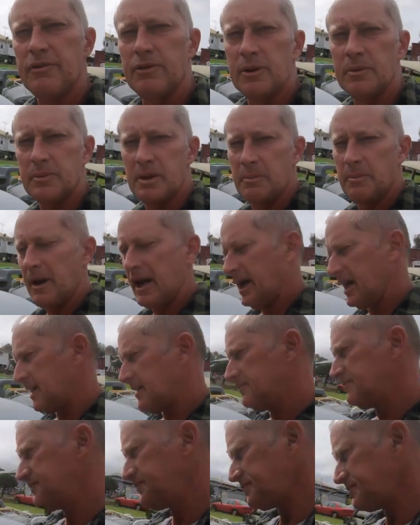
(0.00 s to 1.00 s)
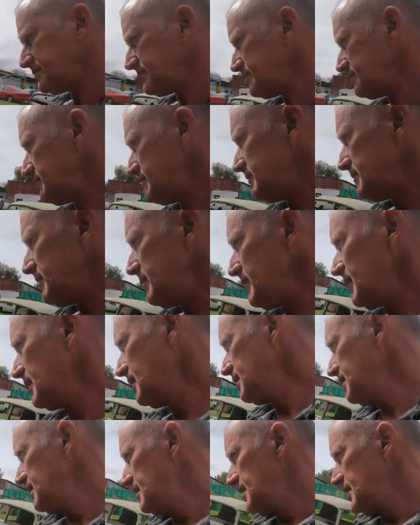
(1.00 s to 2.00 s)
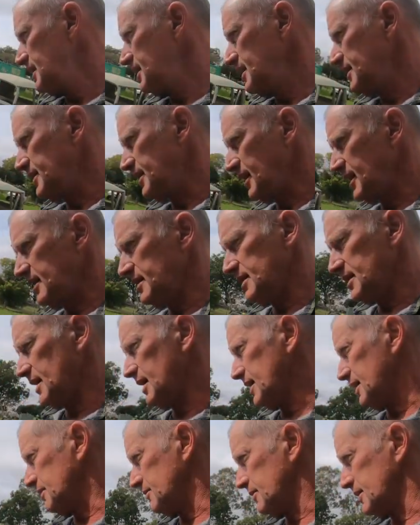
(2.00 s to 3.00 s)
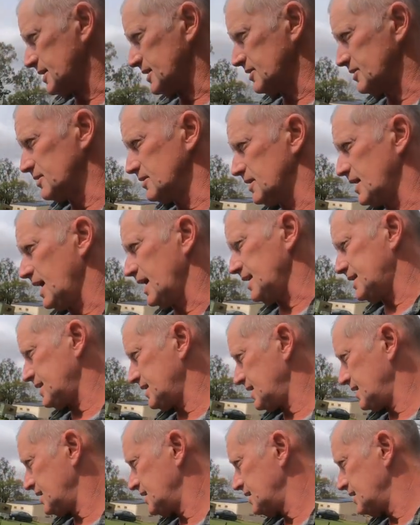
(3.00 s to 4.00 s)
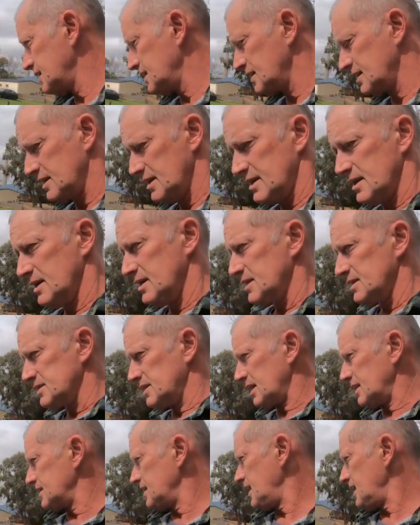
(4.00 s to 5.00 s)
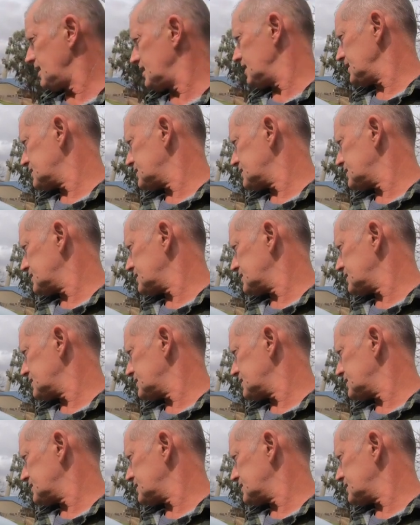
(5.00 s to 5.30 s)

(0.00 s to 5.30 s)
it from the pan, then we can do that. So yeah,